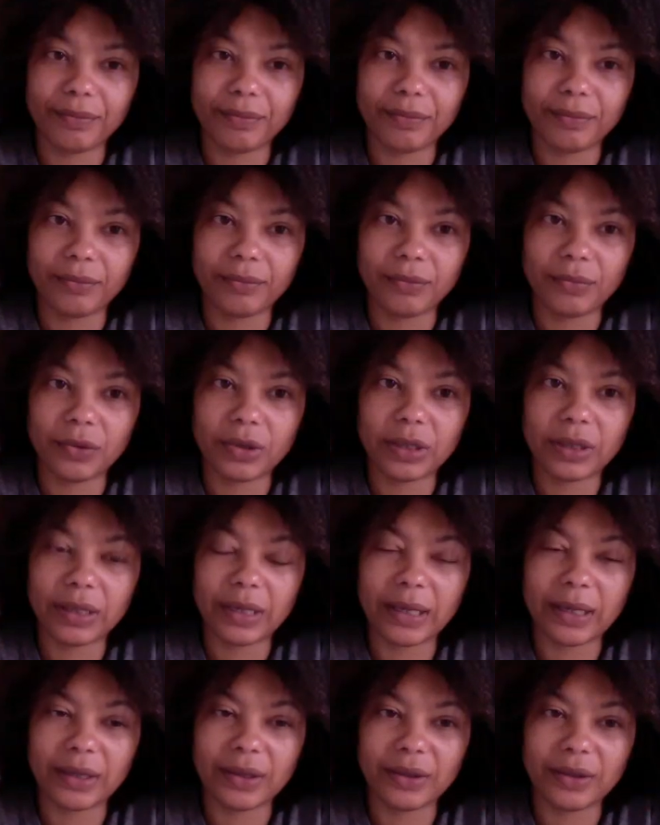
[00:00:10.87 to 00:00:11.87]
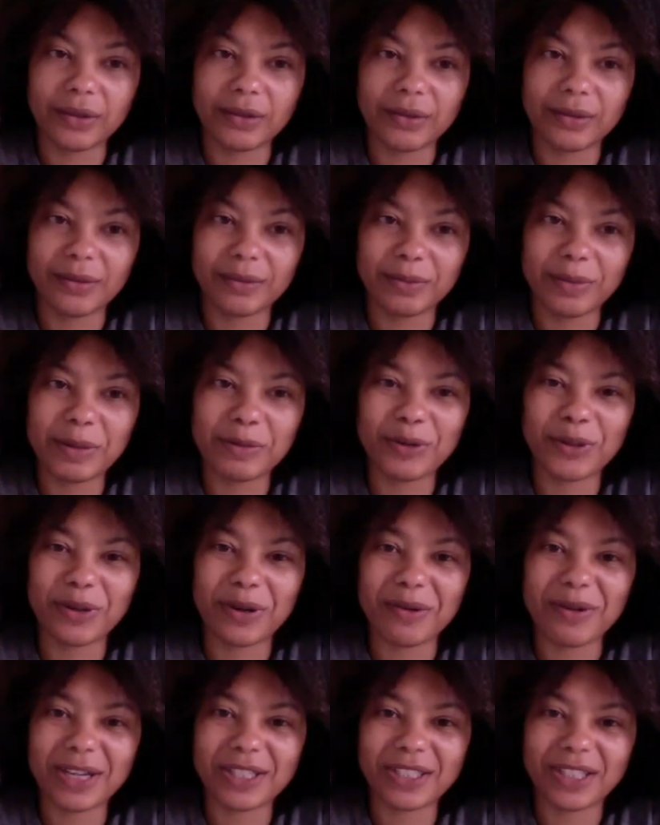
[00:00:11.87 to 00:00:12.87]
the people who
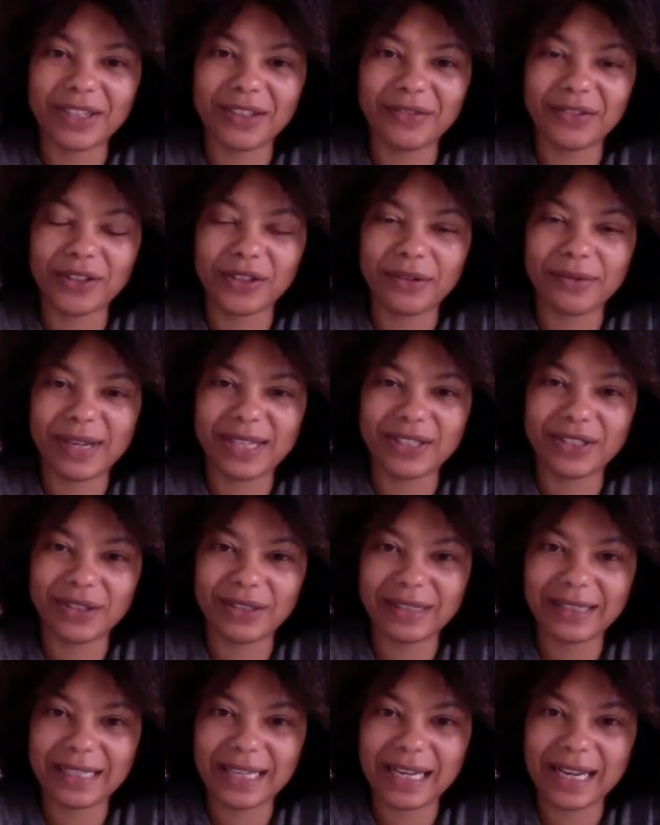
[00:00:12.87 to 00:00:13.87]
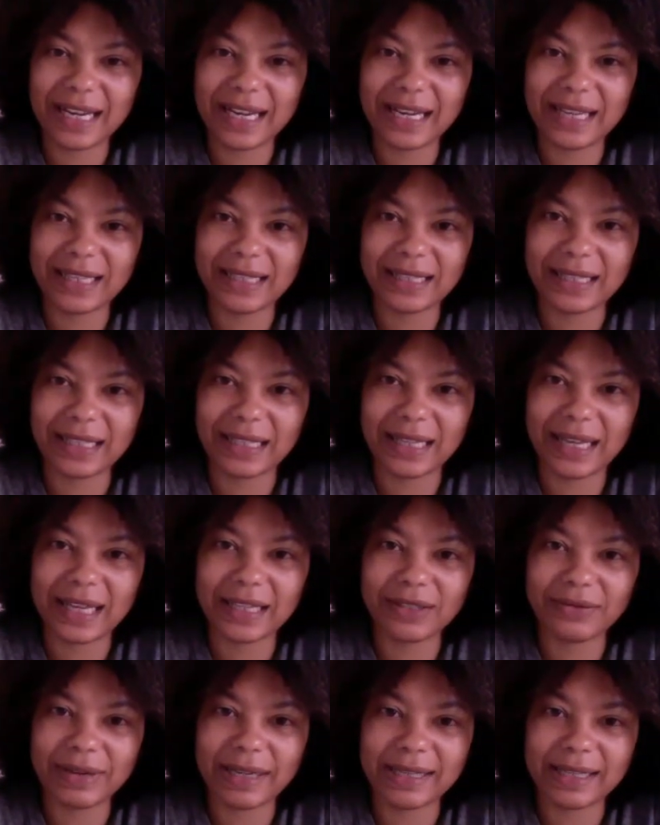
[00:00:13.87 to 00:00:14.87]
are watching for their Western signs, and
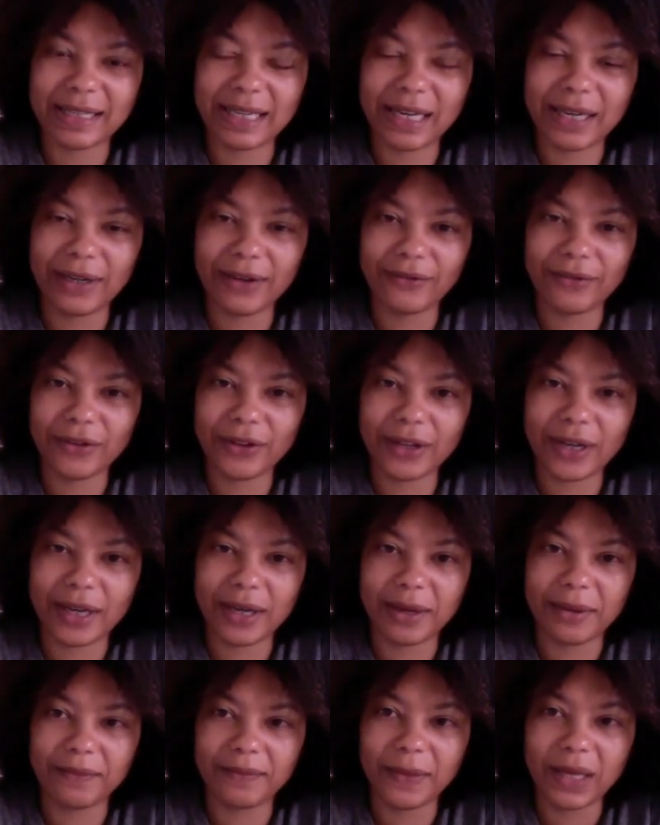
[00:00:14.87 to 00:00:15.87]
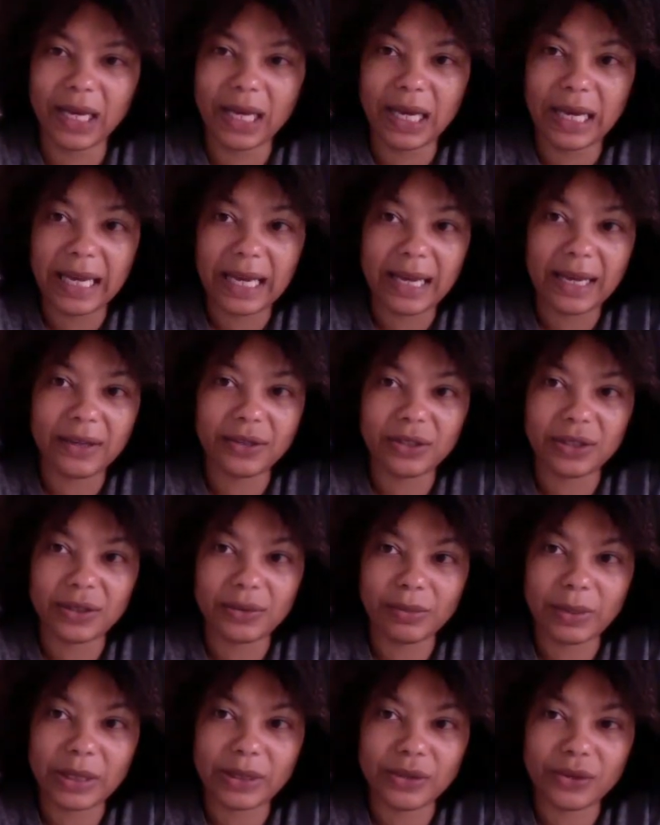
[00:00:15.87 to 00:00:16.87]
that's resonating for them, and
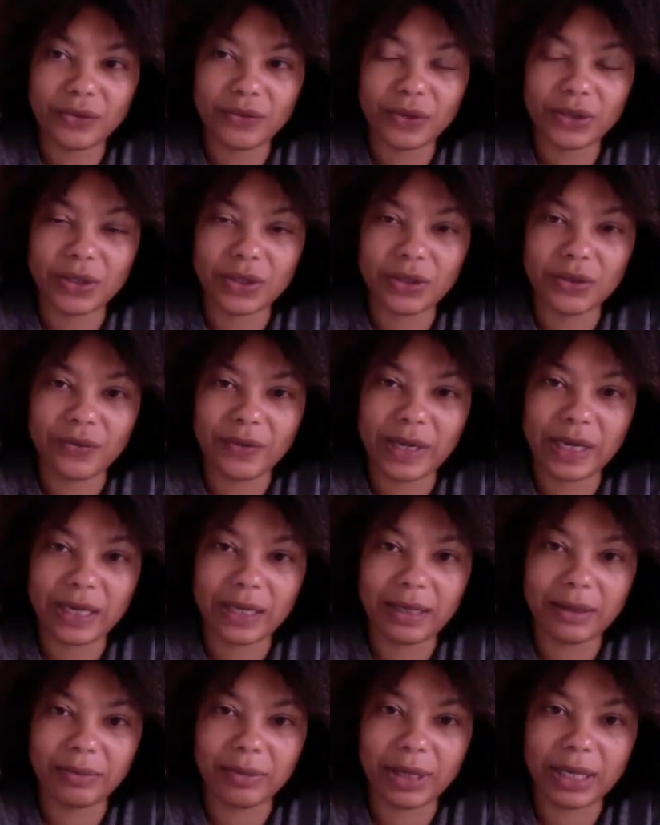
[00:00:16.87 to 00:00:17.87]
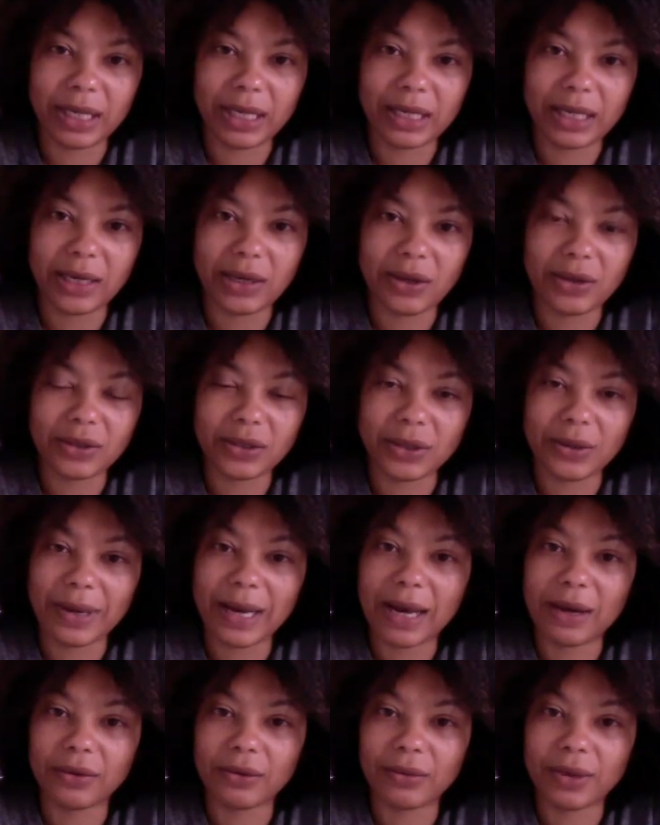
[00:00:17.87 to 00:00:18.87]
just Western versus Vedic a bit, and also
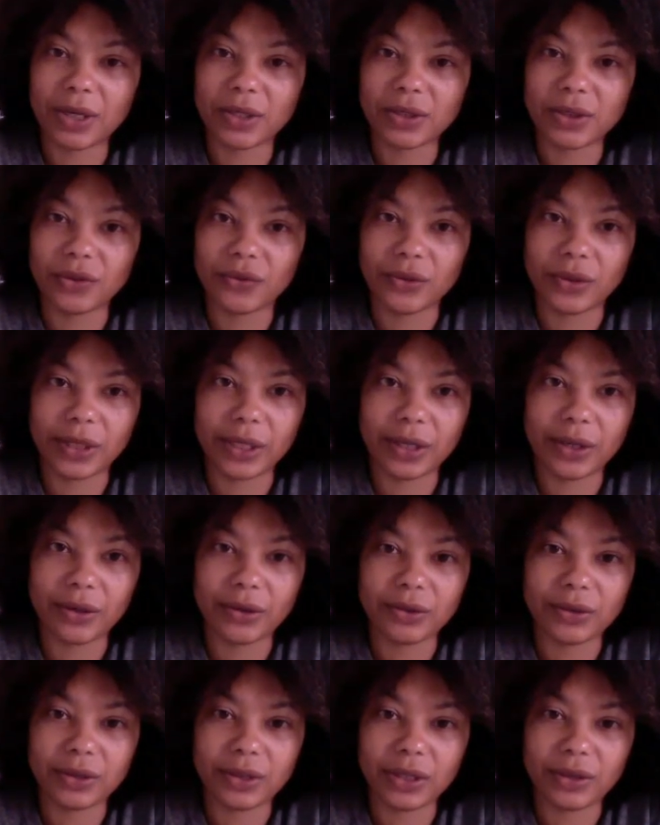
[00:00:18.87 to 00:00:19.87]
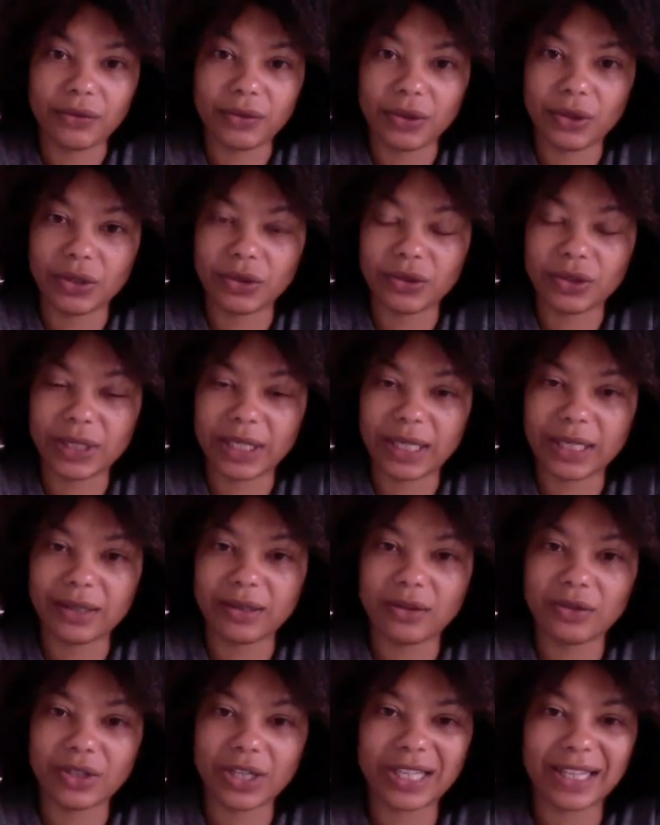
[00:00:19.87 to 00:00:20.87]
how to watch the videos if you're
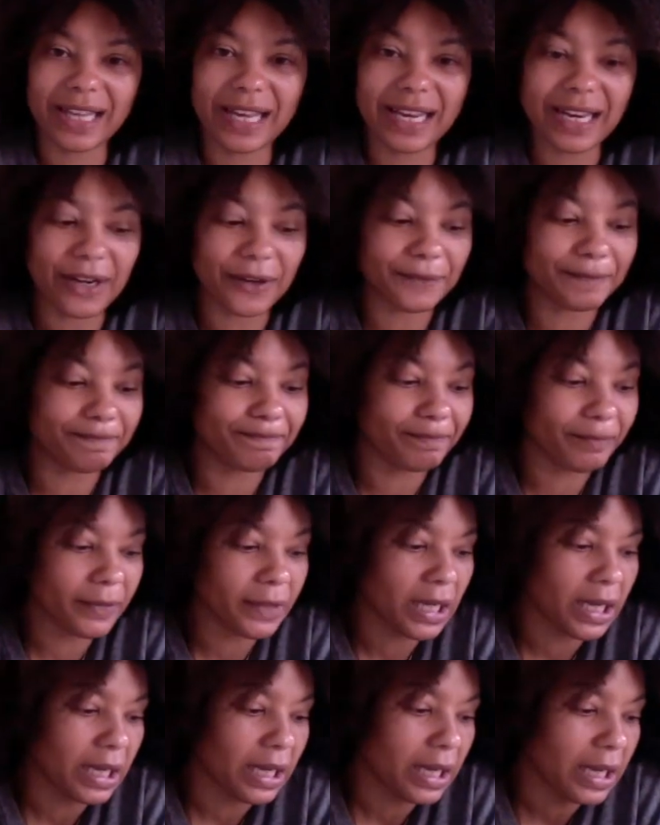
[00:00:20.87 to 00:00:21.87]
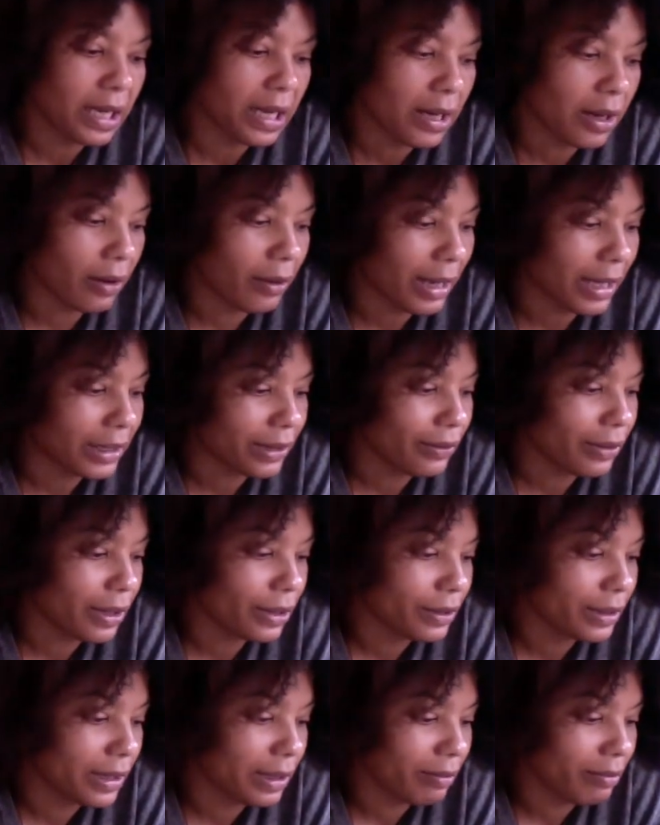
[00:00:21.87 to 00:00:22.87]
interested, so check that out. Okay, so
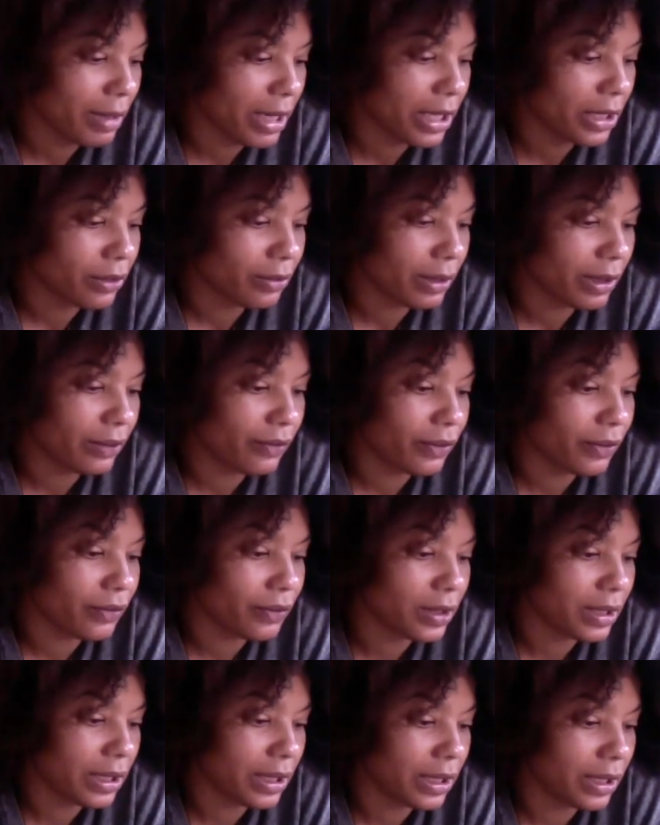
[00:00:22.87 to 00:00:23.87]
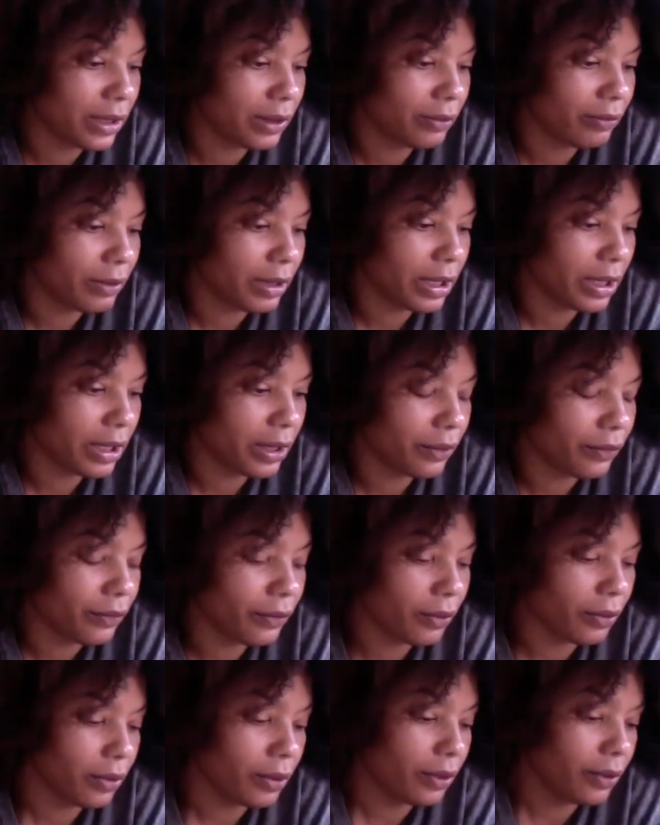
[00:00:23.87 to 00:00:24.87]
here's the May 2015 reading
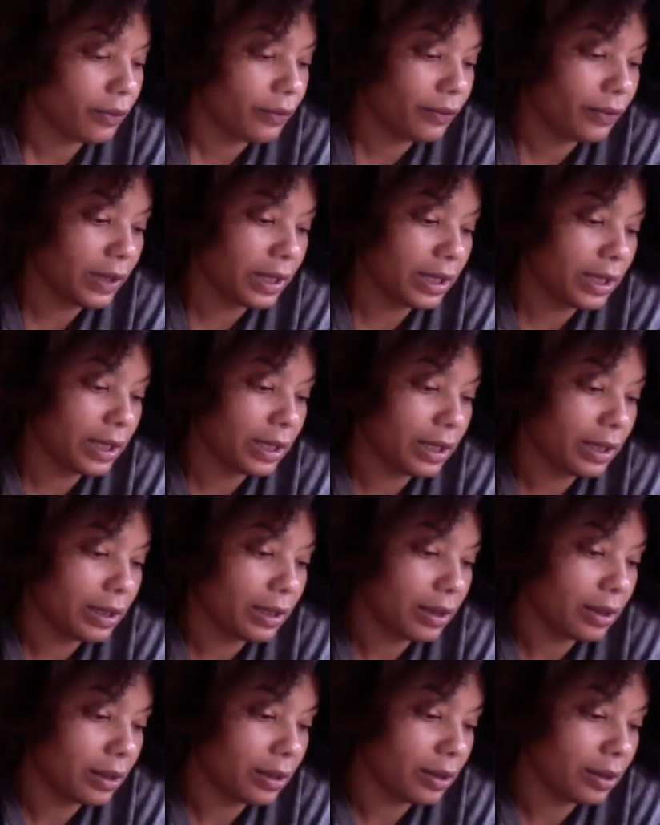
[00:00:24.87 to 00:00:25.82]
for Vedic